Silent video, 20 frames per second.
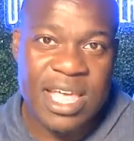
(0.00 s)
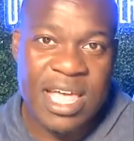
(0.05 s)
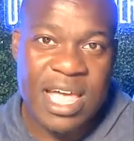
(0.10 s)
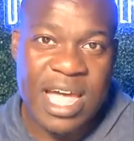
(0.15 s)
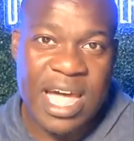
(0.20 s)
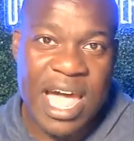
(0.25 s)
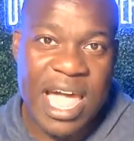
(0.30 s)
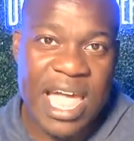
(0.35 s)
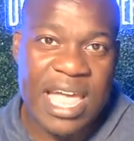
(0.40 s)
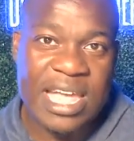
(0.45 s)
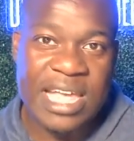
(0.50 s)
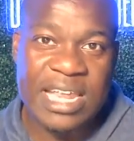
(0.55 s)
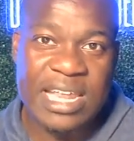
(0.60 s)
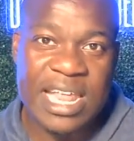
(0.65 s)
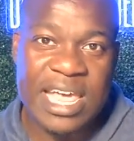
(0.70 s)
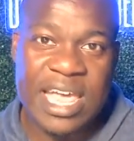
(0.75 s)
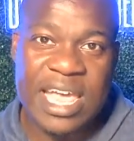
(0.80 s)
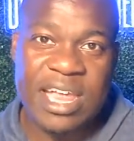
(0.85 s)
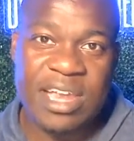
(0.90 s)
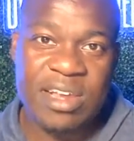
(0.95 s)
I could
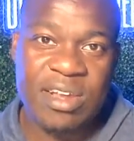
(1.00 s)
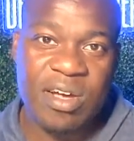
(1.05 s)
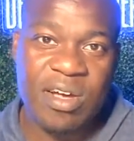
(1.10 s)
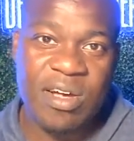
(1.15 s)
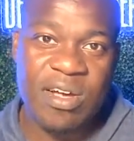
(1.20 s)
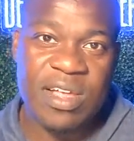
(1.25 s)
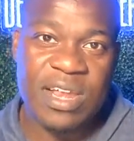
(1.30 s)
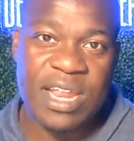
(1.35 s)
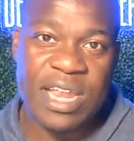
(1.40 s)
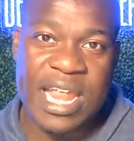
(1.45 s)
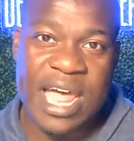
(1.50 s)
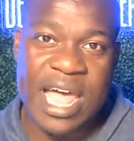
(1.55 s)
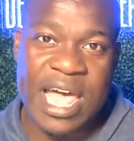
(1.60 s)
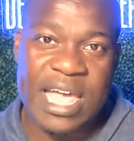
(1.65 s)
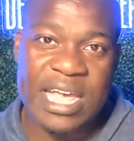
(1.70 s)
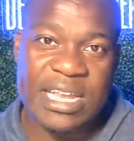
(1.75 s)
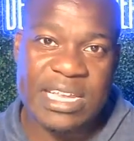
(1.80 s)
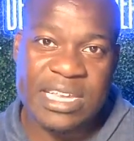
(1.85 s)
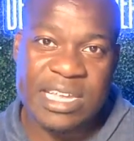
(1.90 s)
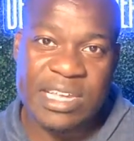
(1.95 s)
land on an
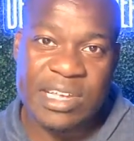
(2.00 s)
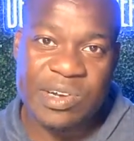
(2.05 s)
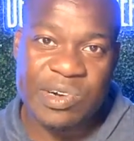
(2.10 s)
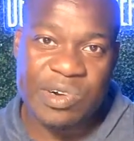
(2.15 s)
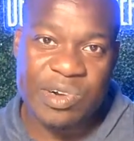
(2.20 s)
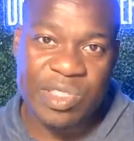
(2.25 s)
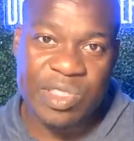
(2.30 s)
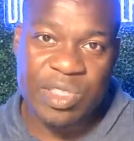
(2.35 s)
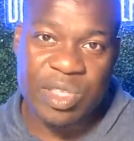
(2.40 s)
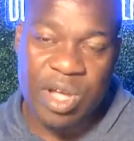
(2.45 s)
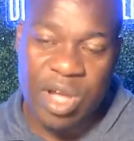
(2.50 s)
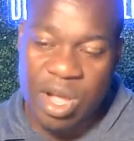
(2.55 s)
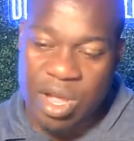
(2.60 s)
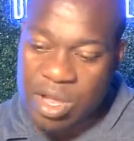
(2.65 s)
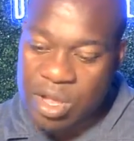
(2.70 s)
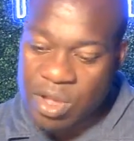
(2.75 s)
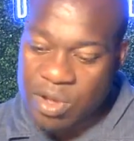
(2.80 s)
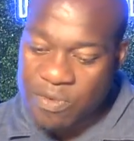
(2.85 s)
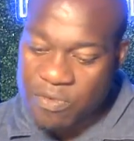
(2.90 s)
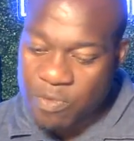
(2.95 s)
idea or
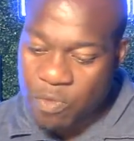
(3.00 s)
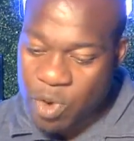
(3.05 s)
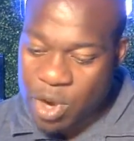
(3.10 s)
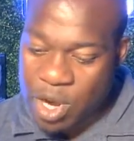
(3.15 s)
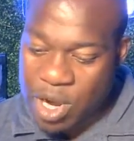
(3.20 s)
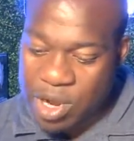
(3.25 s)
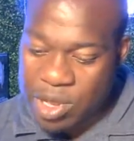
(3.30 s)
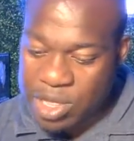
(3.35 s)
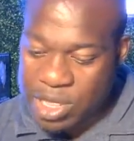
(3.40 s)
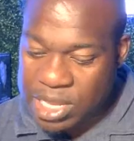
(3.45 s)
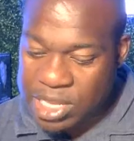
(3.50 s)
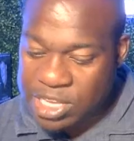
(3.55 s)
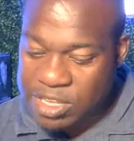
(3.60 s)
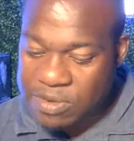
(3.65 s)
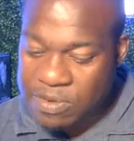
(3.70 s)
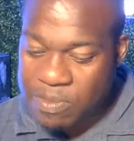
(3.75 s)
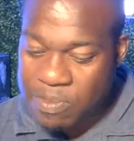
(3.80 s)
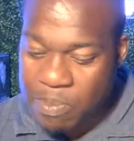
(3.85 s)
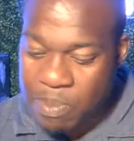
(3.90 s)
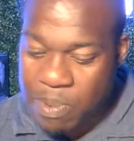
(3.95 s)
thought of where
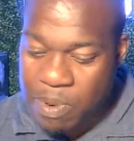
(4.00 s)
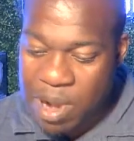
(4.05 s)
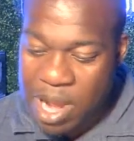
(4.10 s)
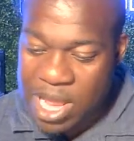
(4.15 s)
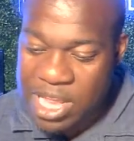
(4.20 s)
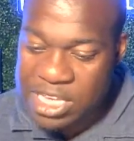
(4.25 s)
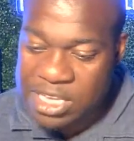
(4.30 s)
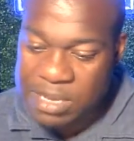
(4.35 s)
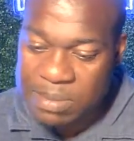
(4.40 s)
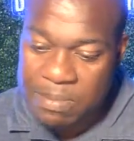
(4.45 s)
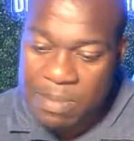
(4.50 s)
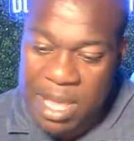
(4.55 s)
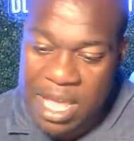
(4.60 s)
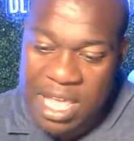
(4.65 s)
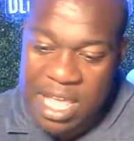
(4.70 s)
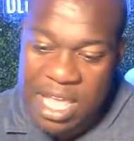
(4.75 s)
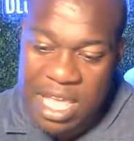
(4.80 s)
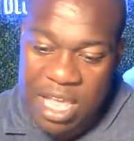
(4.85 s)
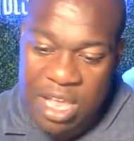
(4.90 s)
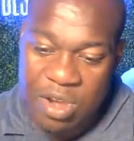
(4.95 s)
this price
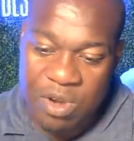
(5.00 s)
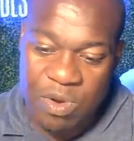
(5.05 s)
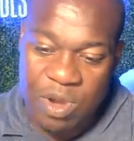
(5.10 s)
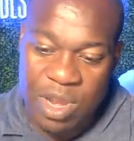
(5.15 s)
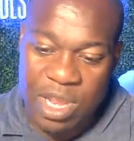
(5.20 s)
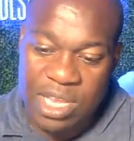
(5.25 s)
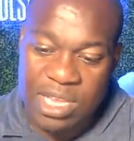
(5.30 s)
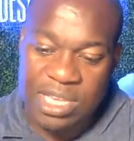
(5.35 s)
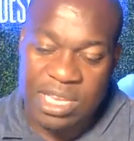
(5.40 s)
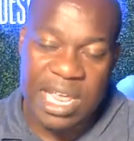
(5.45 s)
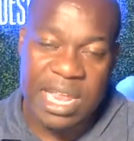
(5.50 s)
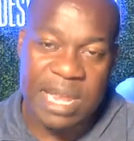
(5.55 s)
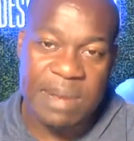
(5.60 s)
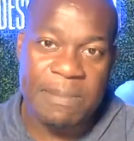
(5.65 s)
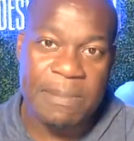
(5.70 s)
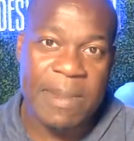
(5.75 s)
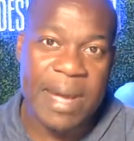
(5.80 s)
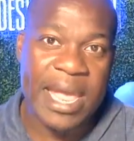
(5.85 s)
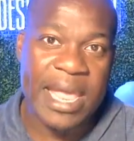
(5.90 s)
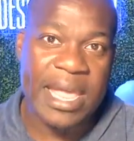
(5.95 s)
may increase and
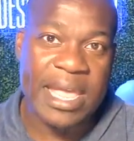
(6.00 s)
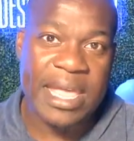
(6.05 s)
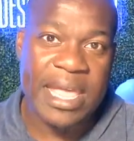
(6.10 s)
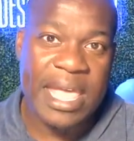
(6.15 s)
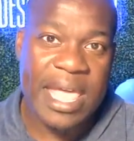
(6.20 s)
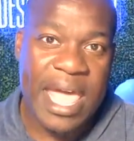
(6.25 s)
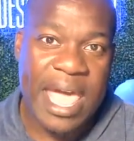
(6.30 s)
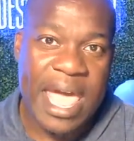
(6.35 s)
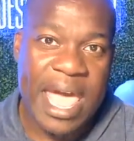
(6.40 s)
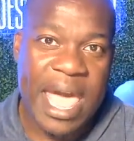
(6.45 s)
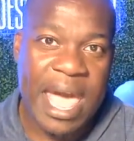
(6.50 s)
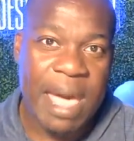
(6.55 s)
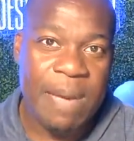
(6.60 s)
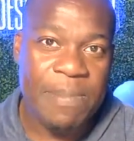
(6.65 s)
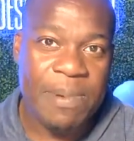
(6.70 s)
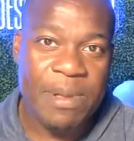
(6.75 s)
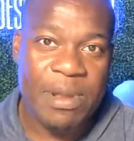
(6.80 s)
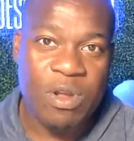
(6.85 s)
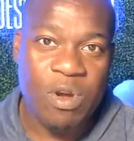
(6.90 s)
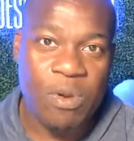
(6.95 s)
might
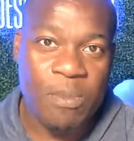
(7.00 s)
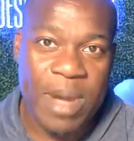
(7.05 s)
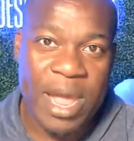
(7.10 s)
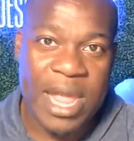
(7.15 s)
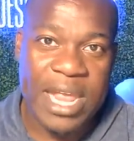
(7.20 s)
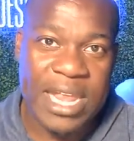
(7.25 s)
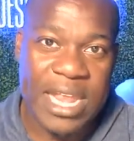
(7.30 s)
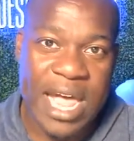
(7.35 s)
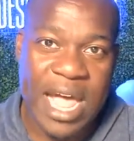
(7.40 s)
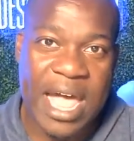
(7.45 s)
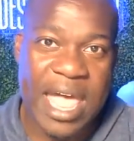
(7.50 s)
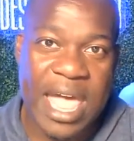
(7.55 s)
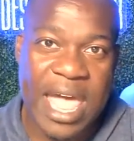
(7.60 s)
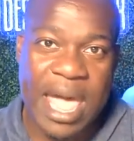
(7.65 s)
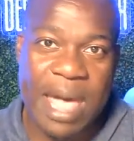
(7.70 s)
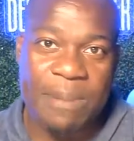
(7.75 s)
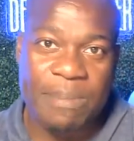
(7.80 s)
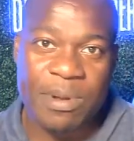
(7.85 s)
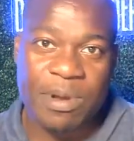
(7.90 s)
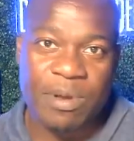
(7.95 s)
happen or might not
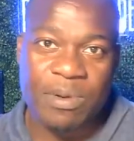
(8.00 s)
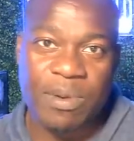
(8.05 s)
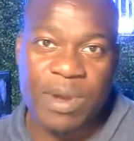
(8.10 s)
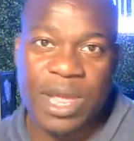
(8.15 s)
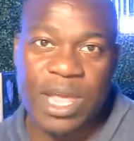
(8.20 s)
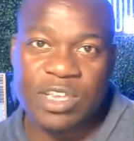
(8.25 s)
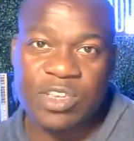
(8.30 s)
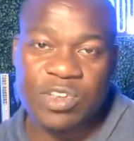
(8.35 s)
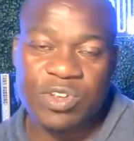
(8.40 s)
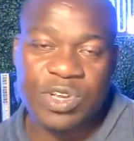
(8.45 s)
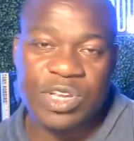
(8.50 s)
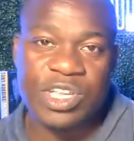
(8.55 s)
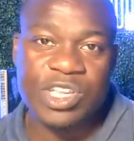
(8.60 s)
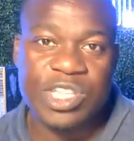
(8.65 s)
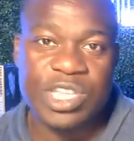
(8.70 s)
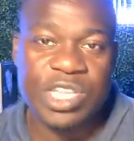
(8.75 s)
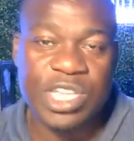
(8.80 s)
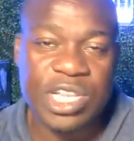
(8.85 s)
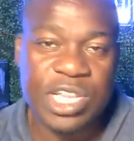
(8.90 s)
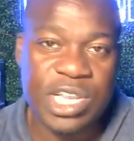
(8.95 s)
happen, right? So
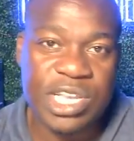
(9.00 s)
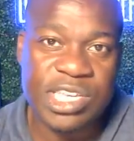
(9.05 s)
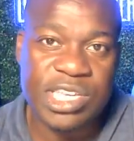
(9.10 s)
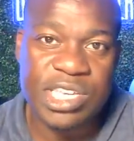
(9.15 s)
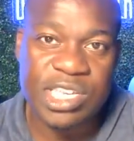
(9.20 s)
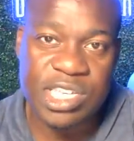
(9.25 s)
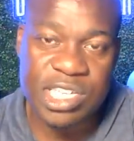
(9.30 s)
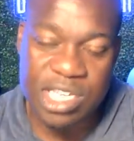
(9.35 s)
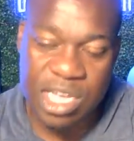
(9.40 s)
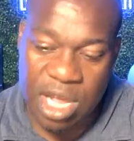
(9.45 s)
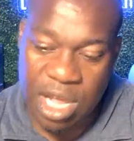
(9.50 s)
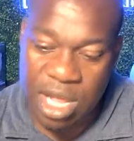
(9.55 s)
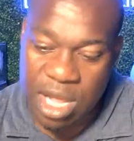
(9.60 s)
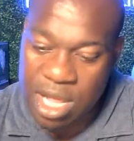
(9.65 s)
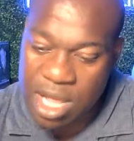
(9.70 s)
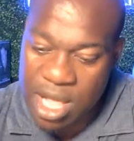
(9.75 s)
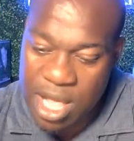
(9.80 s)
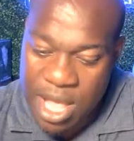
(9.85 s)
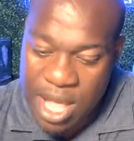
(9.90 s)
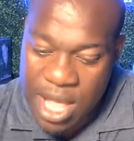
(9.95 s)
this is
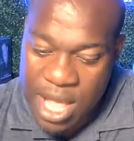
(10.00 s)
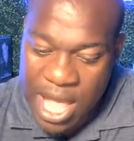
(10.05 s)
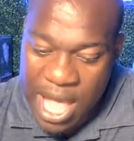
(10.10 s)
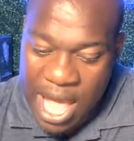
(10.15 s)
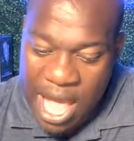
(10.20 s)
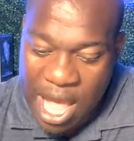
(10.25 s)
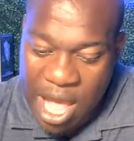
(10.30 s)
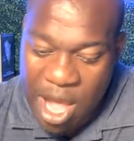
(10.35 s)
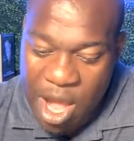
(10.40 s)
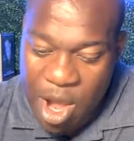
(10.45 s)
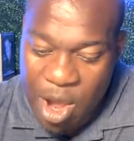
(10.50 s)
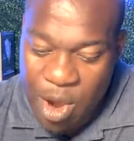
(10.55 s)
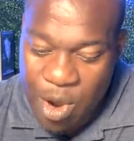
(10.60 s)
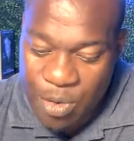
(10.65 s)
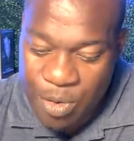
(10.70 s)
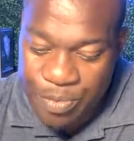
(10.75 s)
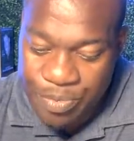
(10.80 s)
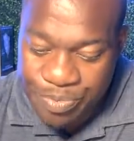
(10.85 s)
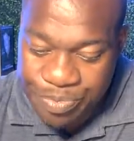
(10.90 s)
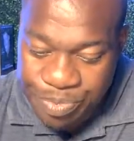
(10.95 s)

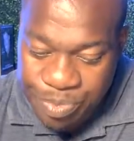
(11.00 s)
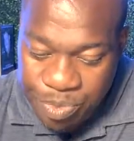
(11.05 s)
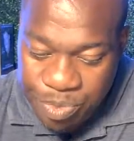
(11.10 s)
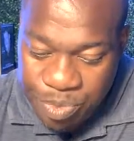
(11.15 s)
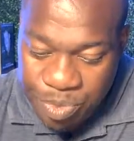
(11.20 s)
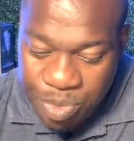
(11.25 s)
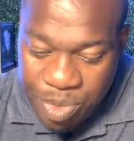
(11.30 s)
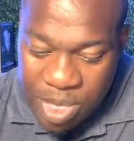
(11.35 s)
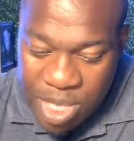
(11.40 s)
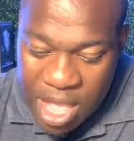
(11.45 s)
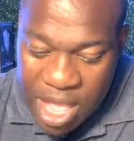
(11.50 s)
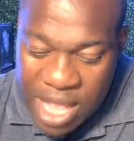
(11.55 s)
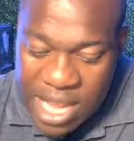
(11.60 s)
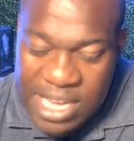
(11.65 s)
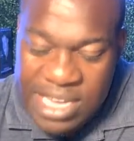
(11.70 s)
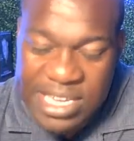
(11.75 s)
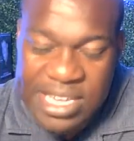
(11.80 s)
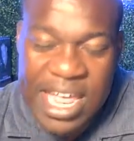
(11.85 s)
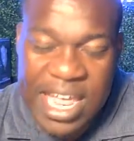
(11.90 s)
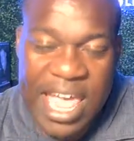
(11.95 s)
how
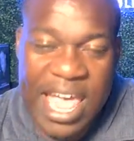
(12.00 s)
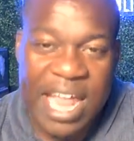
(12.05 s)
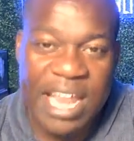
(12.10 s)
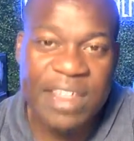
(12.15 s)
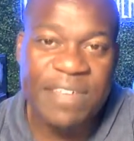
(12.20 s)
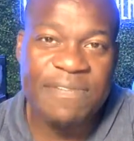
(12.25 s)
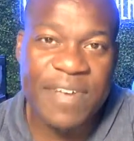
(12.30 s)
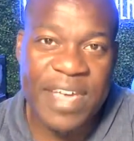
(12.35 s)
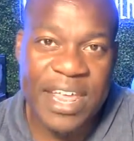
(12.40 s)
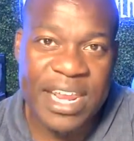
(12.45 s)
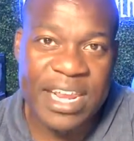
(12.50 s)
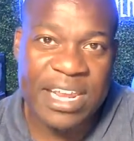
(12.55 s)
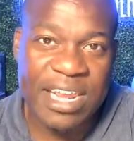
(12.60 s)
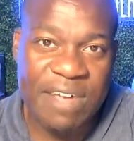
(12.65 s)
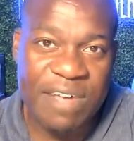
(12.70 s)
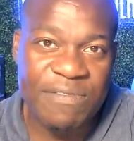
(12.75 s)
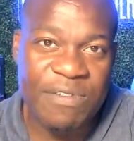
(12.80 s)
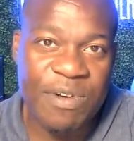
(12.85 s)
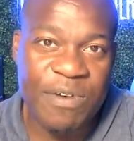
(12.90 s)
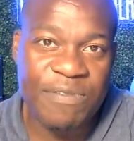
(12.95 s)
this is the elevated
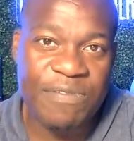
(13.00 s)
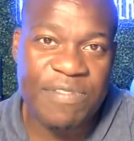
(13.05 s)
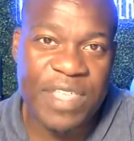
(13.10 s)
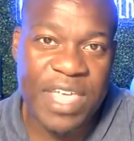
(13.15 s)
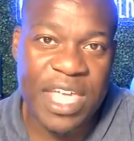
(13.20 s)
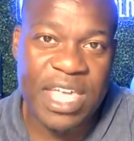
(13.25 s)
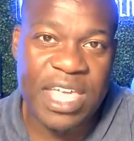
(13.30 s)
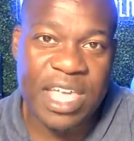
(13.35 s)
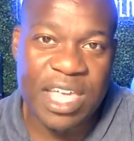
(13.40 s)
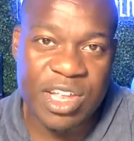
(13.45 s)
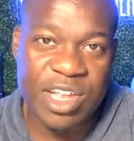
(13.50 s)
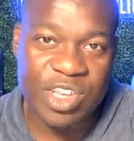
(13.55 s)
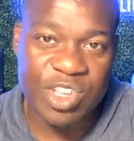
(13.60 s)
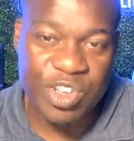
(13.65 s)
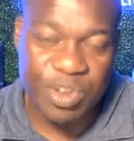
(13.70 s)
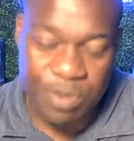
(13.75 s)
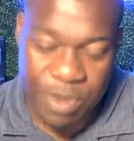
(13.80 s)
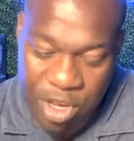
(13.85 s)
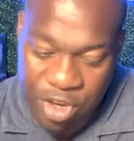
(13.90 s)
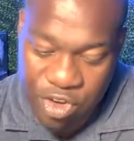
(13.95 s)
level of thinking
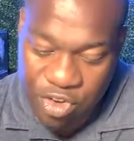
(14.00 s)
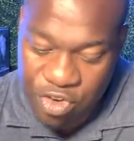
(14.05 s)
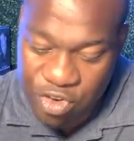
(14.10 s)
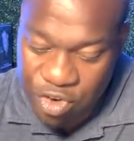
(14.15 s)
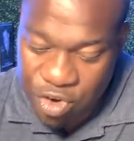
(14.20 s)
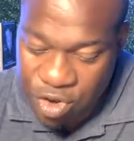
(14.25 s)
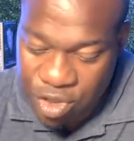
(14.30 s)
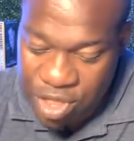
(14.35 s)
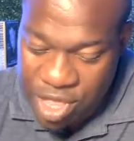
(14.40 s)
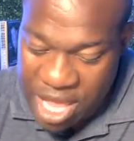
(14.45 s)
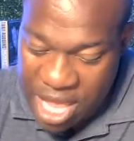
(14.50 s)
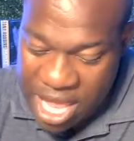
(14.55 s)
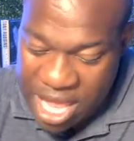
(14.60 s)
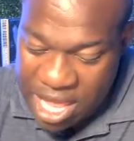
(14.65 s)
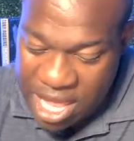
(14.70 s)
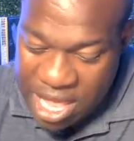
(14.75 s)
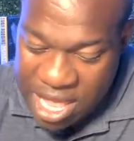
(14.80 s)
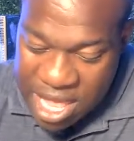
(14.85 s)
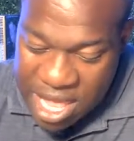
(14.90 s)
to make sure that